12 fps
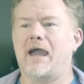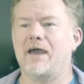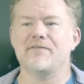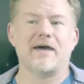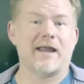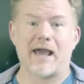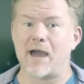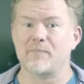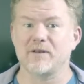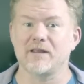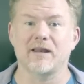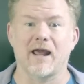And that
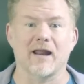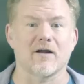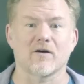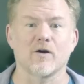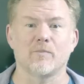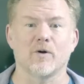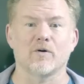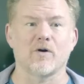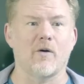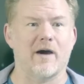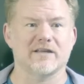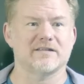happened at
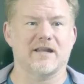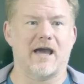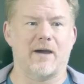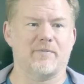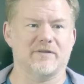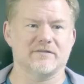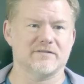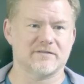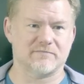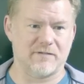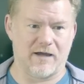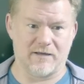Anarchapulco as it
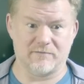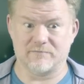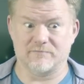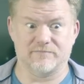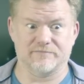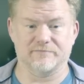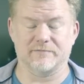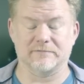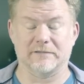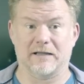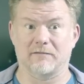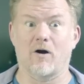happens at
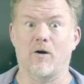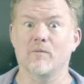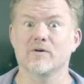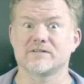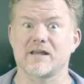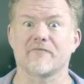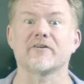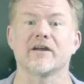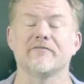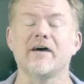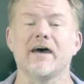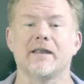like almost every
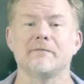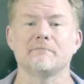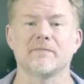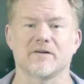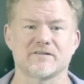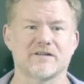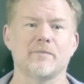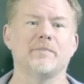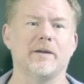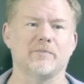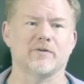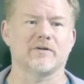event. There are some
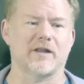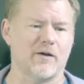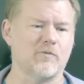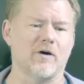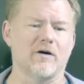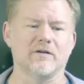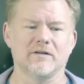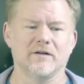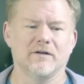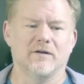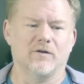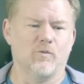people who are like, well,
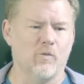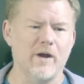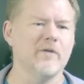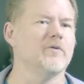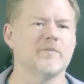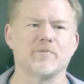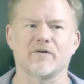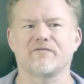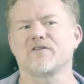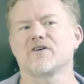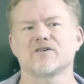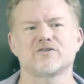we would
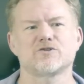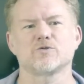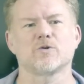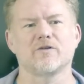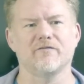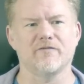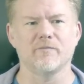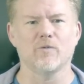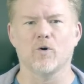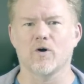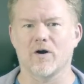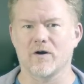prefer sort of a
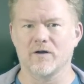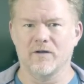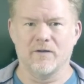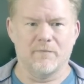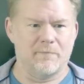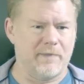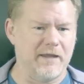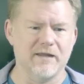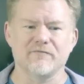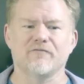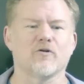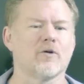more
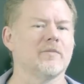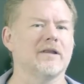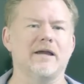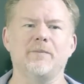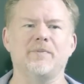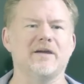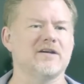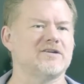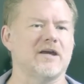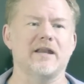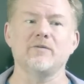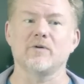informal,
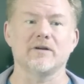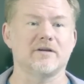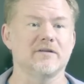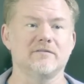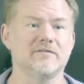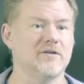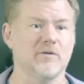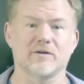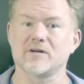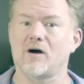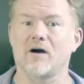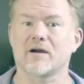hippie-ish, anyone can do a
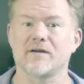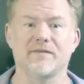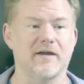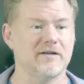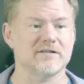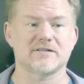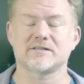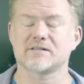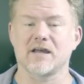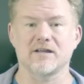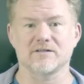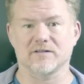talk and they just
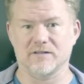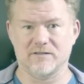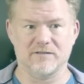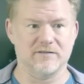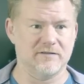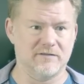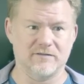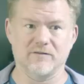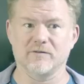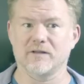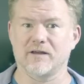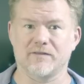schedule it and
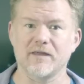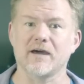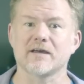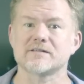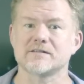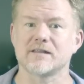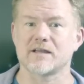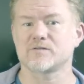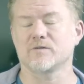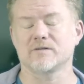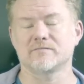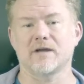do it like this. And
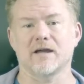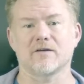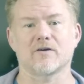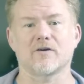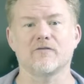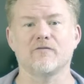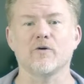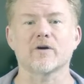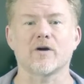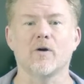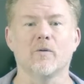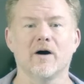that's what
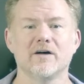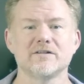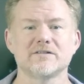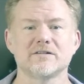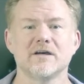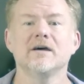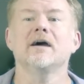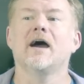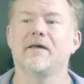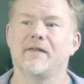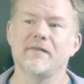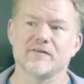Anarchaforco was.
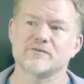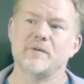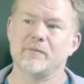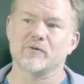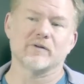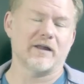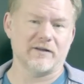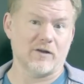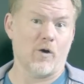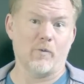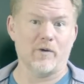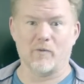And then there's people like,
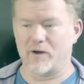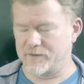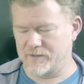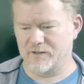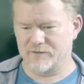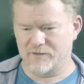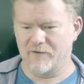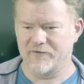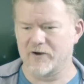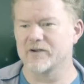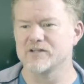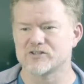no, we want a
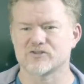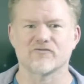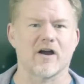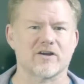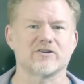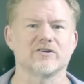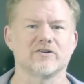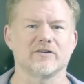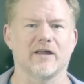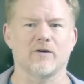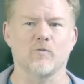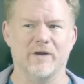very structured,
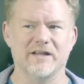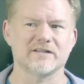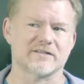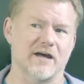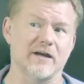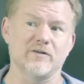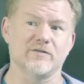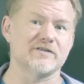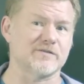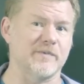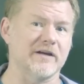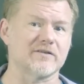like we decide who
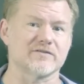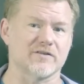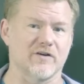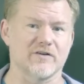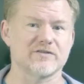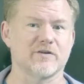the speakers are.